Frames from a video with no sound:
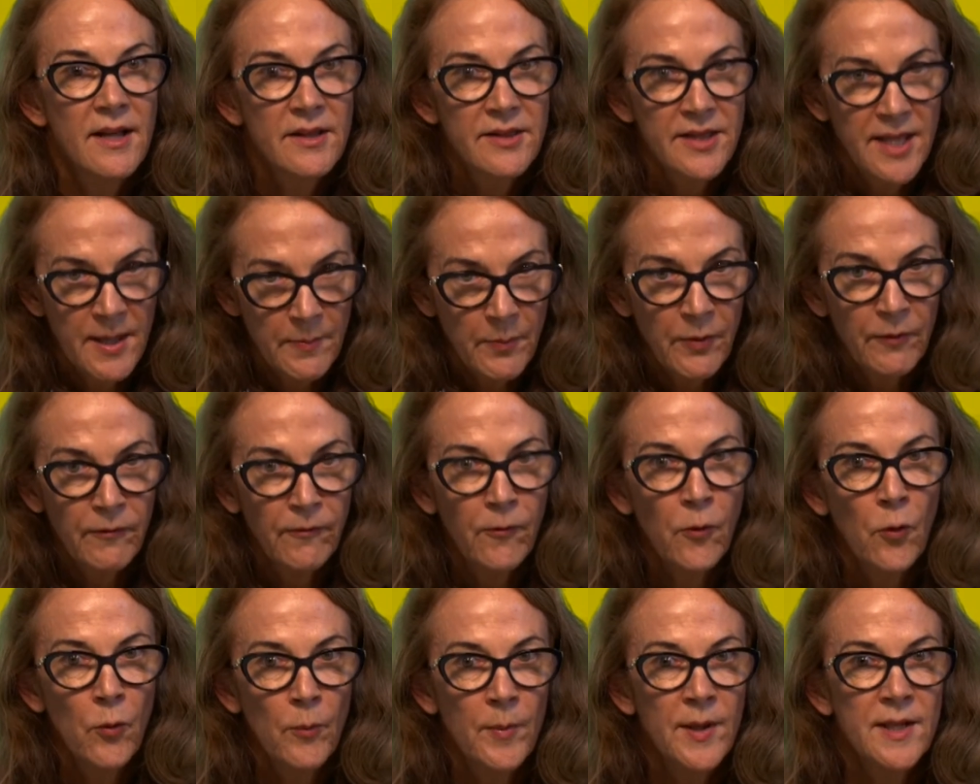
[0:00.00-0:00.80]
their
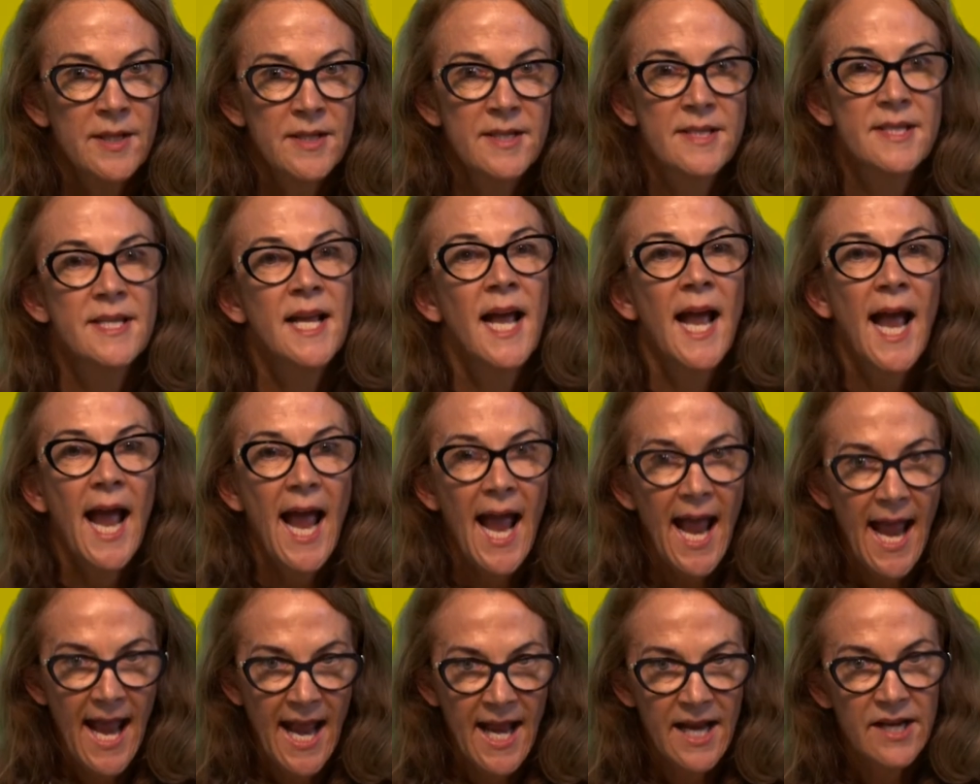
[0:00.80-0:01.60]
performance
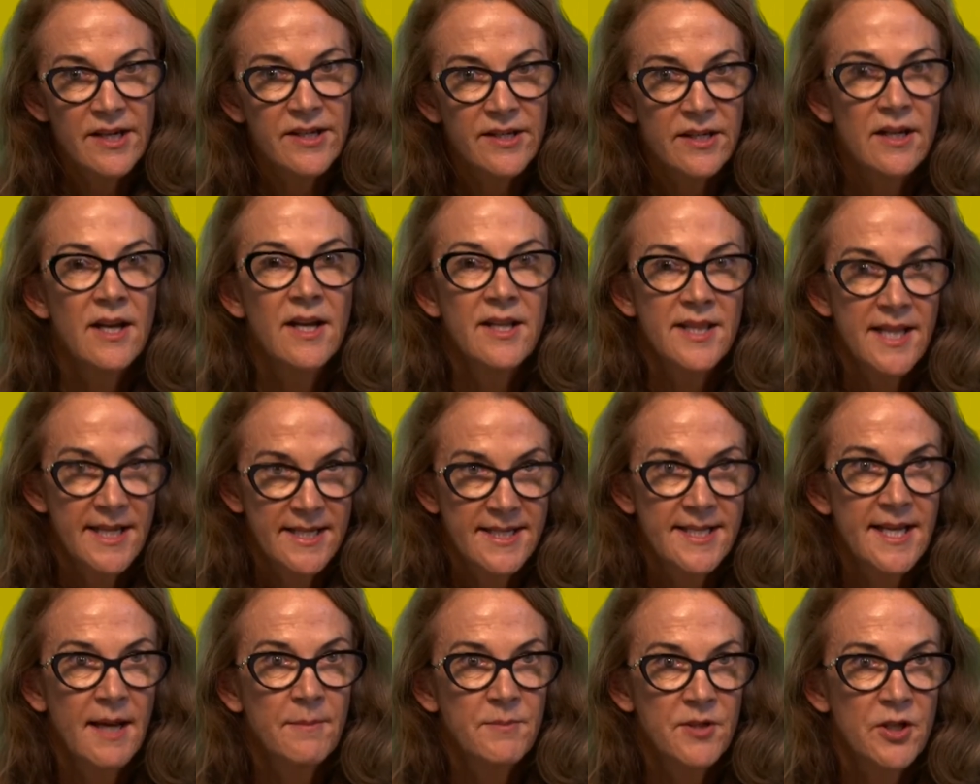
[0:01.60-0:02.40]
and their
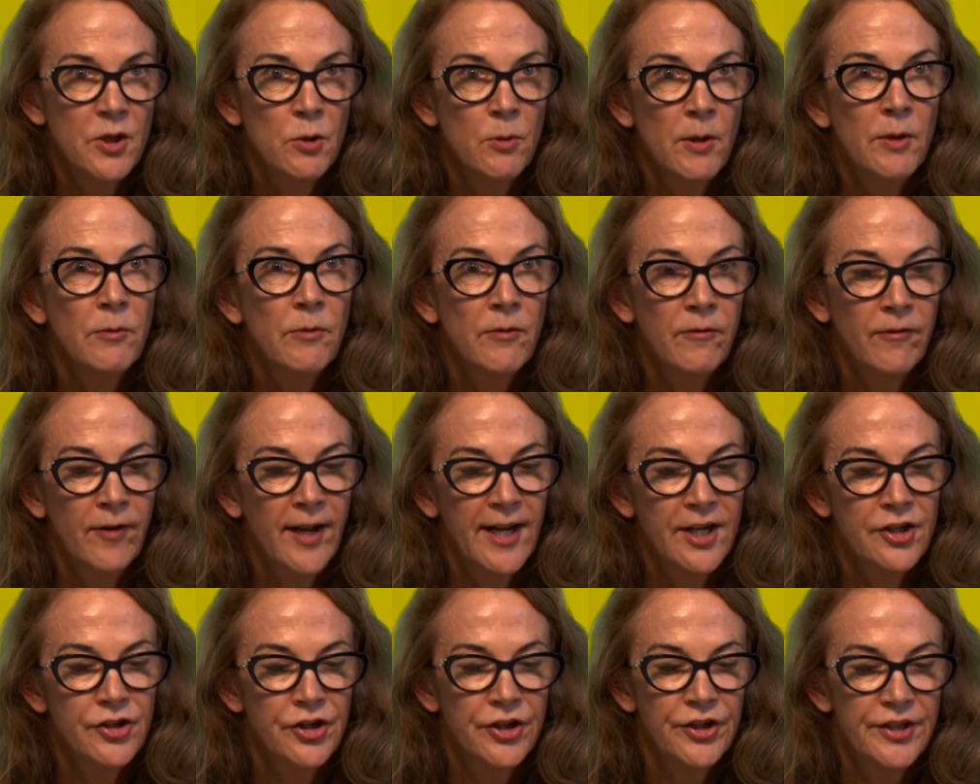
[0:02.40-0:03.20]
subsequent
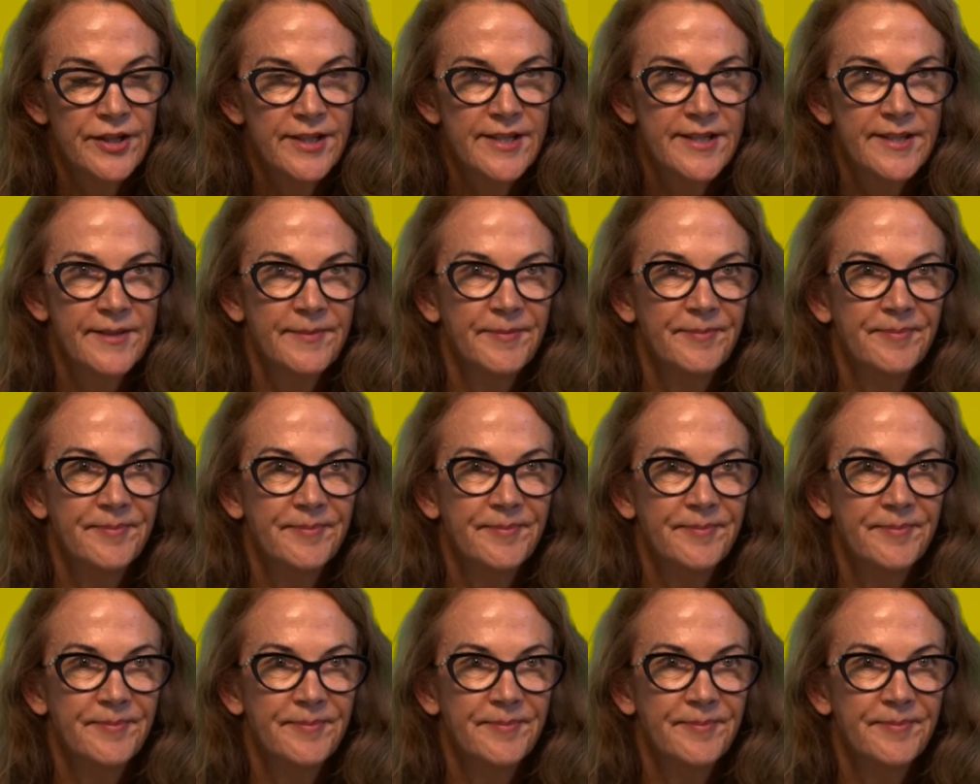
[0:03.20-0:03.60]
reflections.